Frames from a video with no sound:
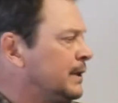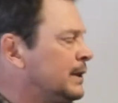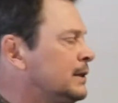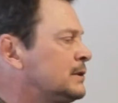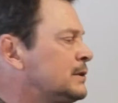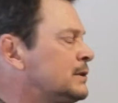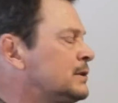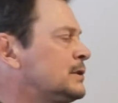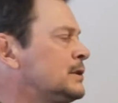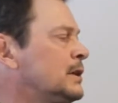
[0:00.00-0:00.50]
that
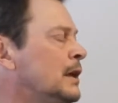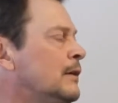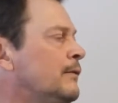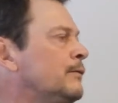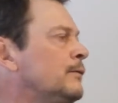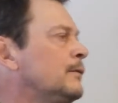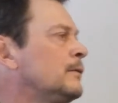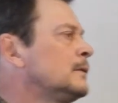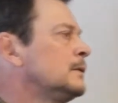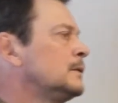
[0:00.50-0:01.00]
it's
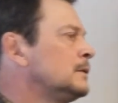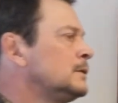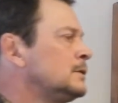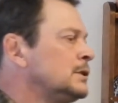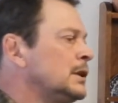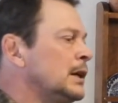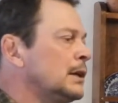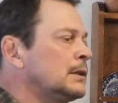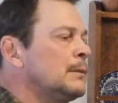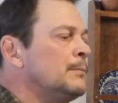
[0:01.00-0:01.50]
safe.
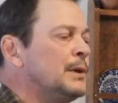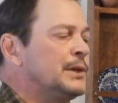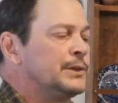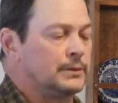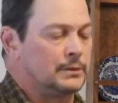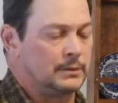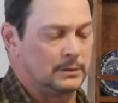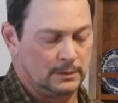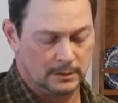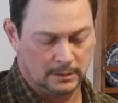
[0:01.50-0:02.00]
Check the
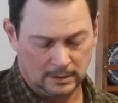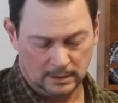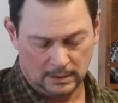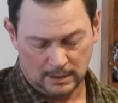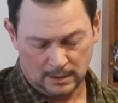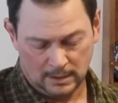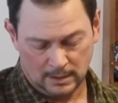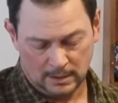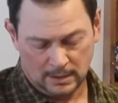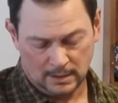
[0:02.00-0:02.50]
muzzle.
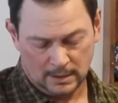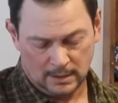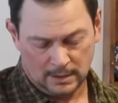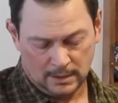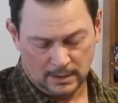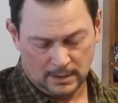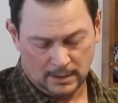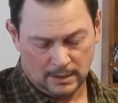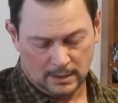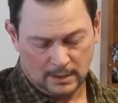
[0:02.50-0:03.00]

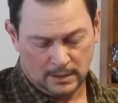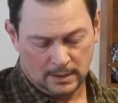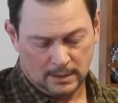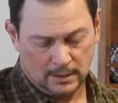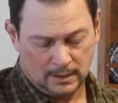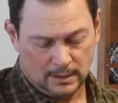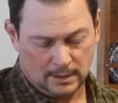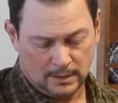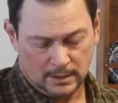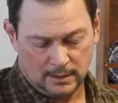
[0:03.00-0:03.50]

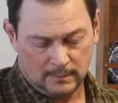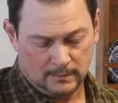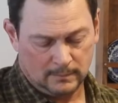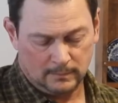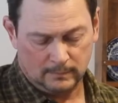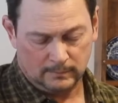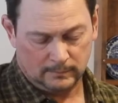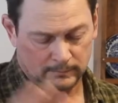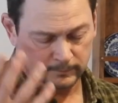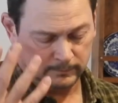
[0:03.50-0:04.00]

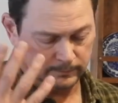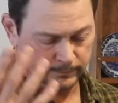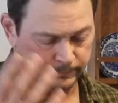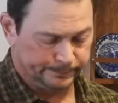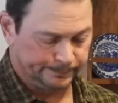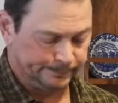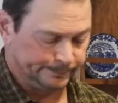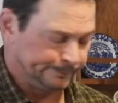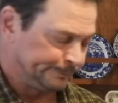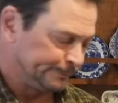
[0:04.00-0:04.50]

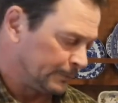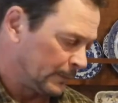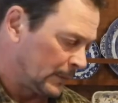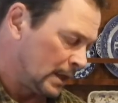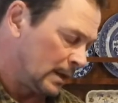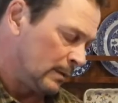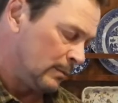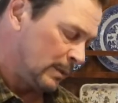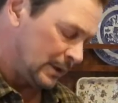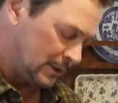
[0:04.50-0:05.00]

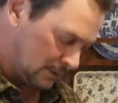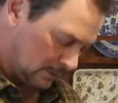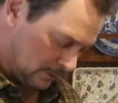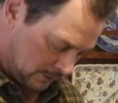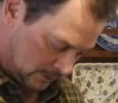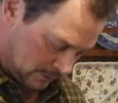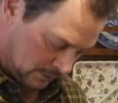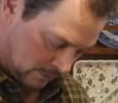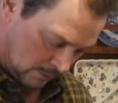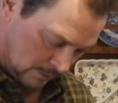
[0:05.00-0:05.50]
Okay, make sure
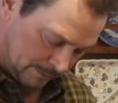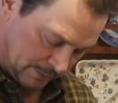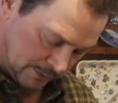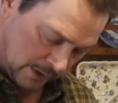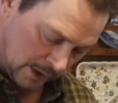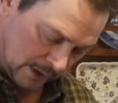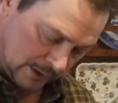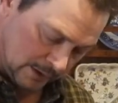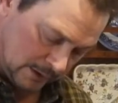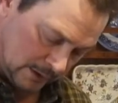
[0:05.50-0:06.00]
there's no
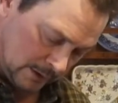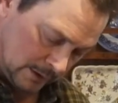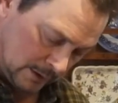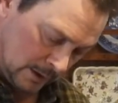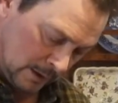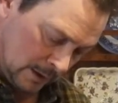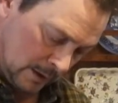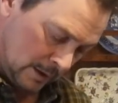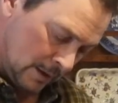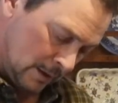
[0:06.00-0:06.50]
obstructions.
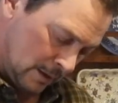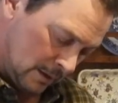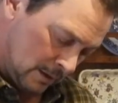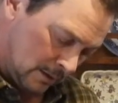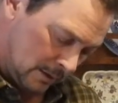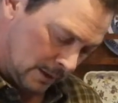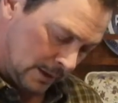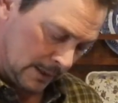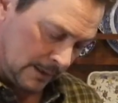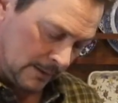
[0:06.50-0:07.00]

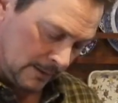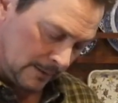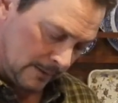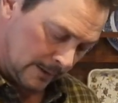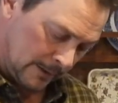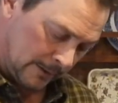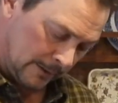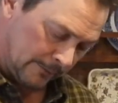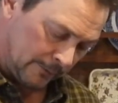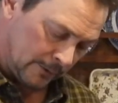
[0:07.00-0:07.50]
Okay,
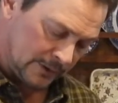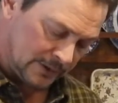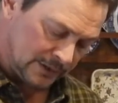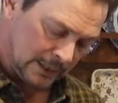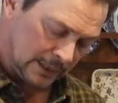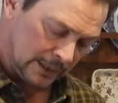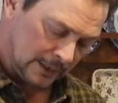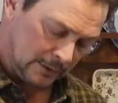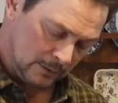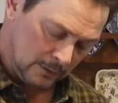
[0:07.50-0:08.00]
now the first
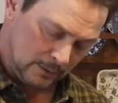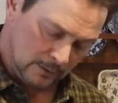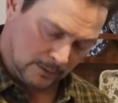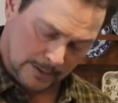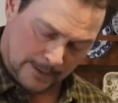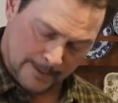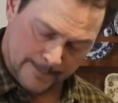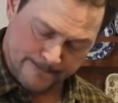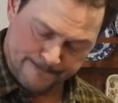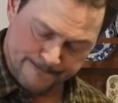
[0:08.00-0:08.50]
thing I
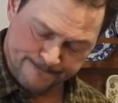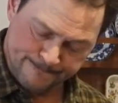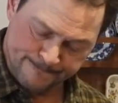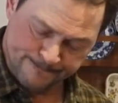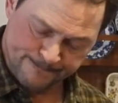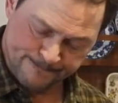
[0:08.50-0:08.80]
do